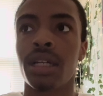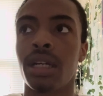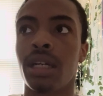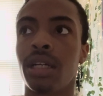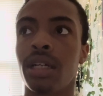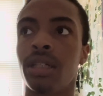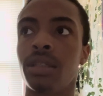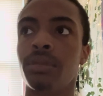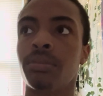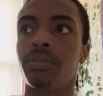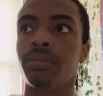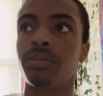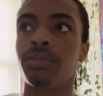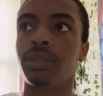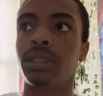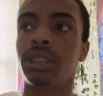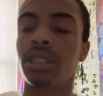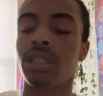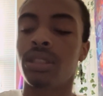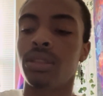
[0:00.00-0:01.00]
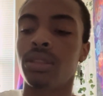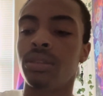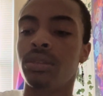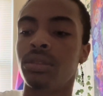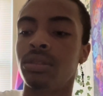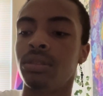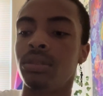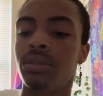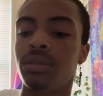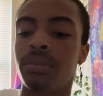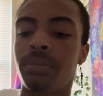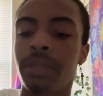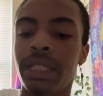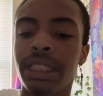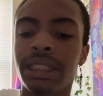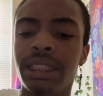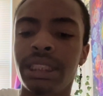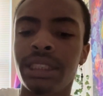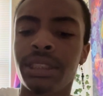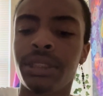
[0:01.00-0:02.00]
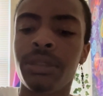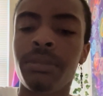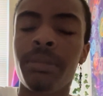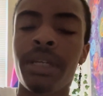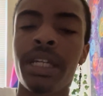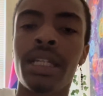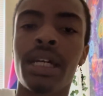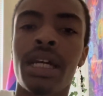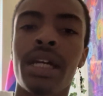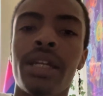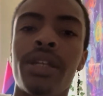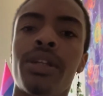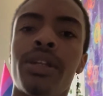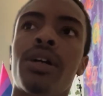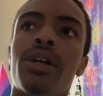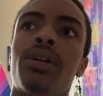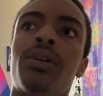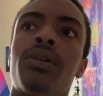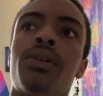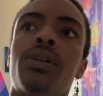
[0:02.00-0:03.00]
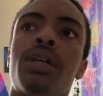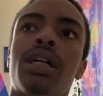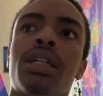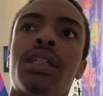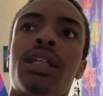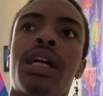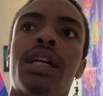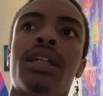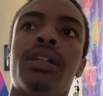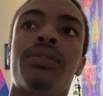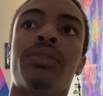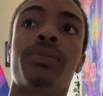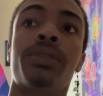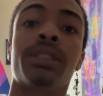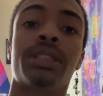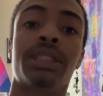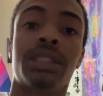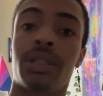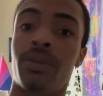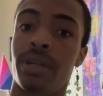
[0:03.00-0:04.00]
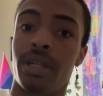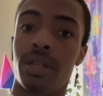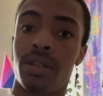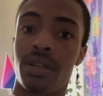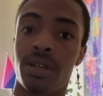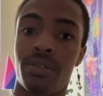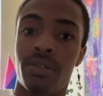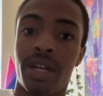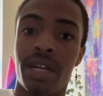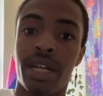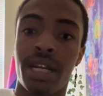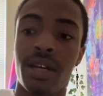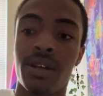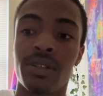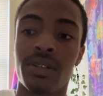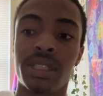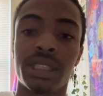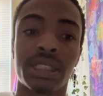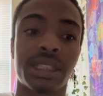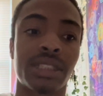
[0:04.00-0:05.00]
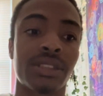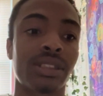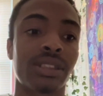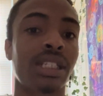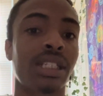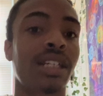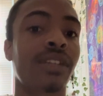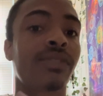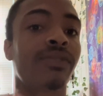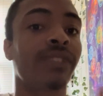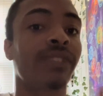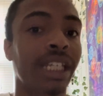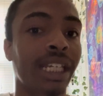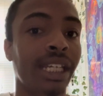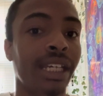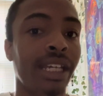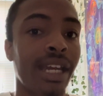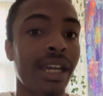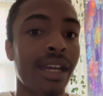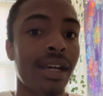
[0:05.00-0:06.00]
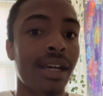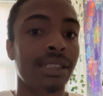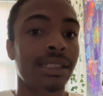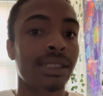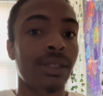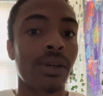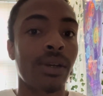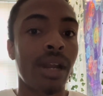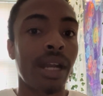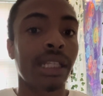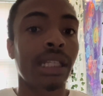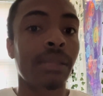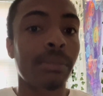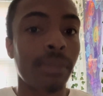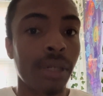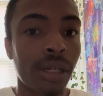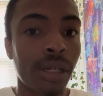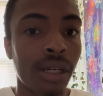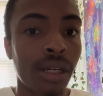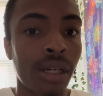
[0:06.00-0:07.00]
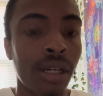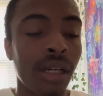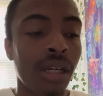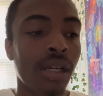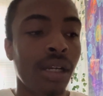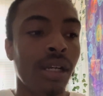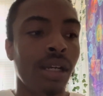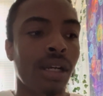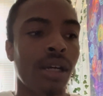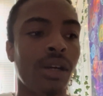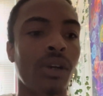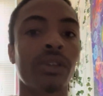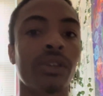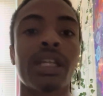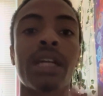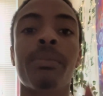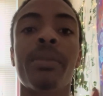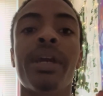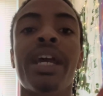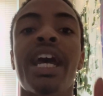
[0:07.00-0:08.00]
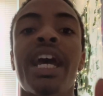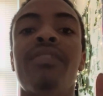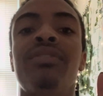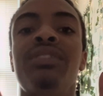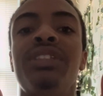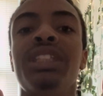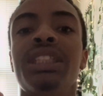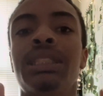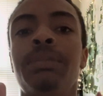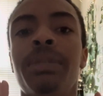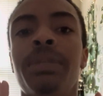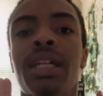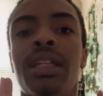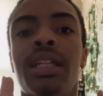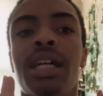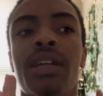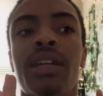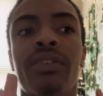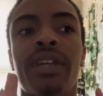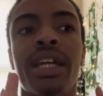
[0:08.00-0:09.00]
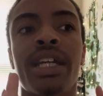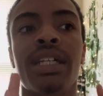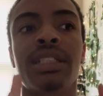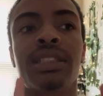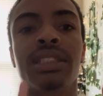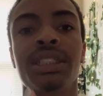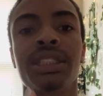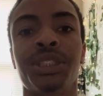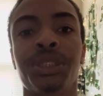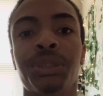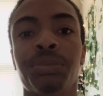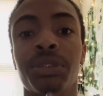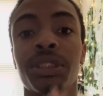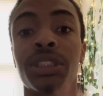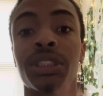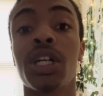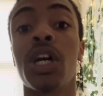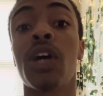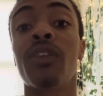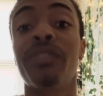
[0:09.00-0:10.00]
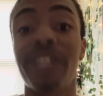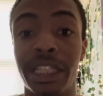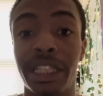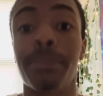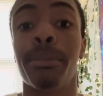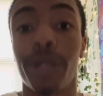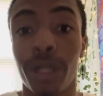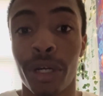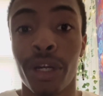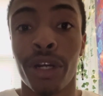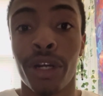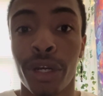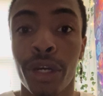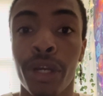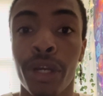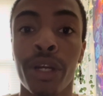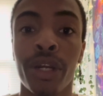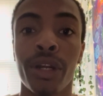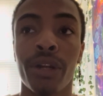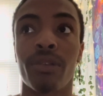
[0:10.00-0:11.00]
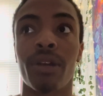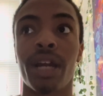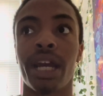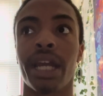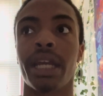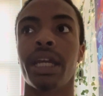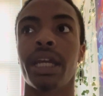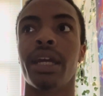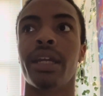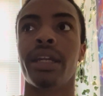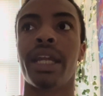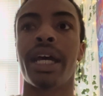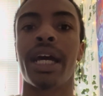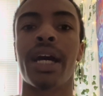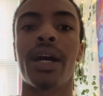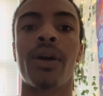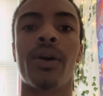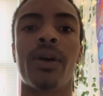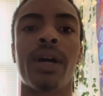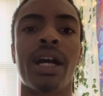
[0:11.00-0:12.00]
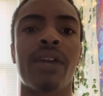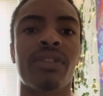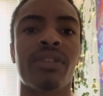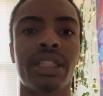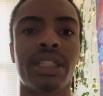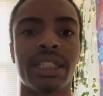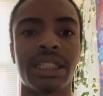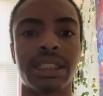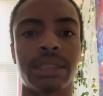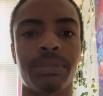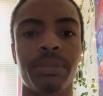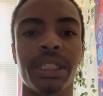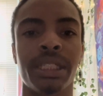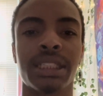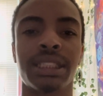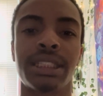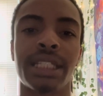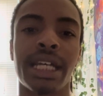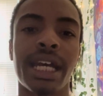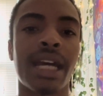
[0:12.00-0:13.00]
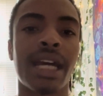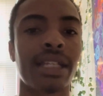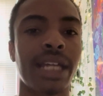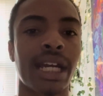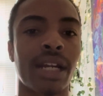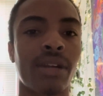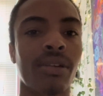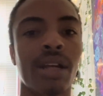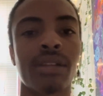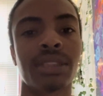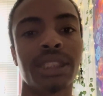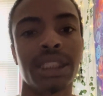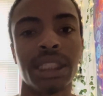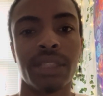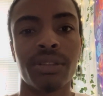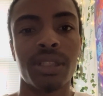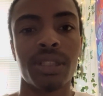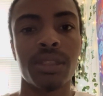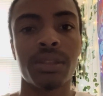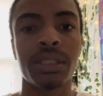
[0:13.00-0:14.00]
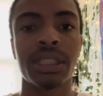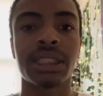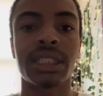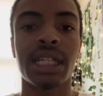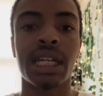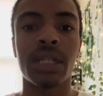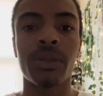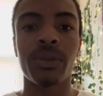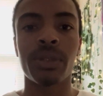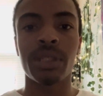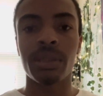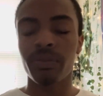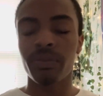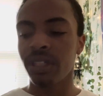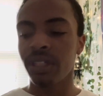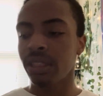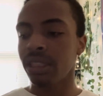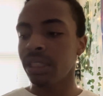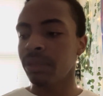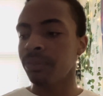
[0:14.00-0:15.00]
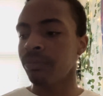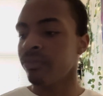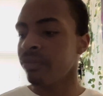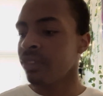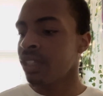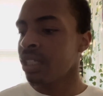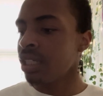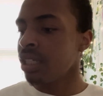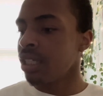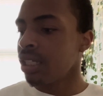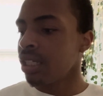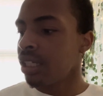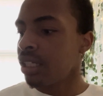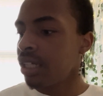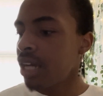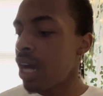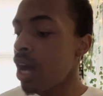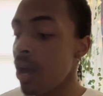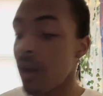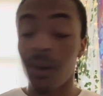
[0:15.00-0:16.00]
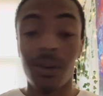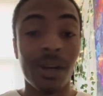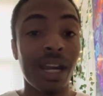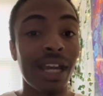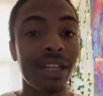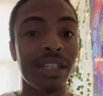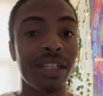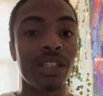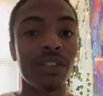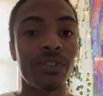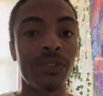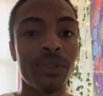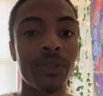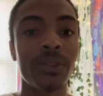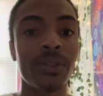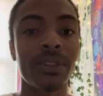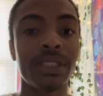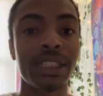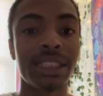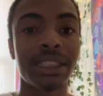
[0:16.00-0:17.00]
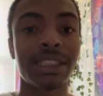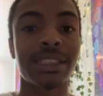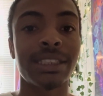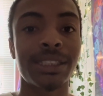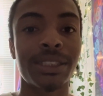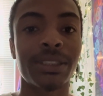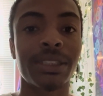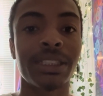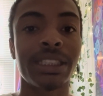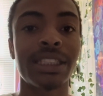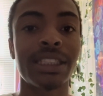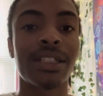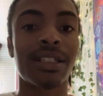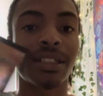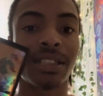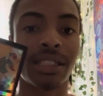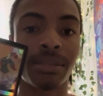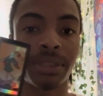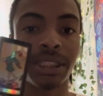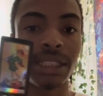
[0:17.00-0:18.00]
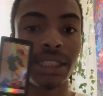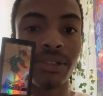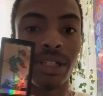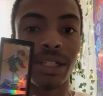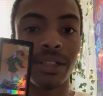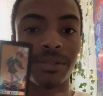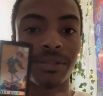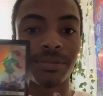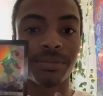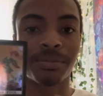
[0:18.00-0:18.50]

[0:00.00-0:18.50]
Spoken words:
So Pisces, you may not know a lot of what's going on right now because there's a lot of fucking chaos going on at the burr. Or there may have just been a lot of chaos that just resolved at the burr. Right, and now everything is being set at like ground zero is kind of what I'm feeling. Oh, and then the Fool is literally card number zero.